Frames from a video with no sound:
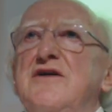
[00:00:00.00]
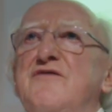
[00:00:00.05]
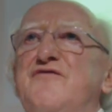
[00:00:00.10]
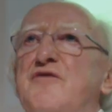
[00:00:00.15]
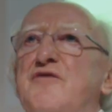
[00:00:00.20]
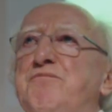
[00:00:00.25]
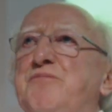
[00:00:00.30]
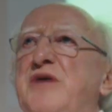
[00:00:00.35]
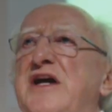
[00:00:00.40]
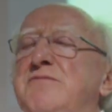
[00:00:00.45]

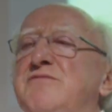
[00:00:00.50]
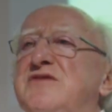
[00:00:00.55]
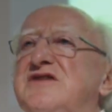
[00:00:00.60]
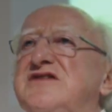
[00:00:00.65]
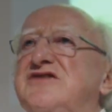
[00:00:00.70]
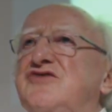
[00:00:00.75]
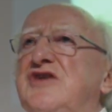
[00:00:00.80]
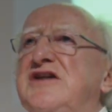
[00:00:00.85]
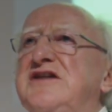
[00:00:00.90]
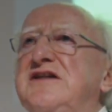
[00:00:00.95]
for
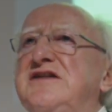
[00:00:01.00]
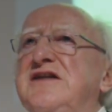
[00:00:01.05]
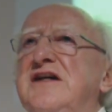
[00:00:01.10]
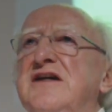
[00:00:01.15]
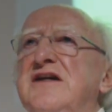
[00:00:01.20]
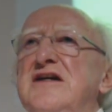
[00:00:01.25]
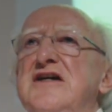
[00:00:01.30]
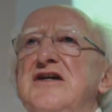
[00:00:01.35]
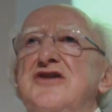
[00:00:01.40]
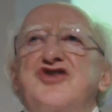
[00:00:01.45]
payments or anything,
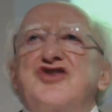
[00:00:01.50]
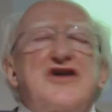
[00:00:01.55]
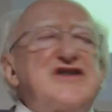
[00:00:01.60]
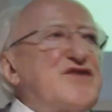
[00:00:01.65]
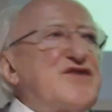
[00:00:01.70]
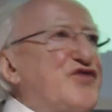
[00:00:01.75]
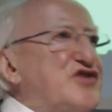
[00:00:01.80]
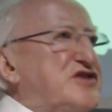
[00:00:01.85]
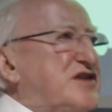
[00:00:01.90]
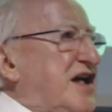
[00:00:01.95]

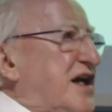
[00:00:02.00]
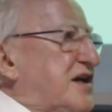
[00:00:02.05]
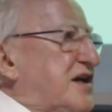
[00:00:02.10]
just for the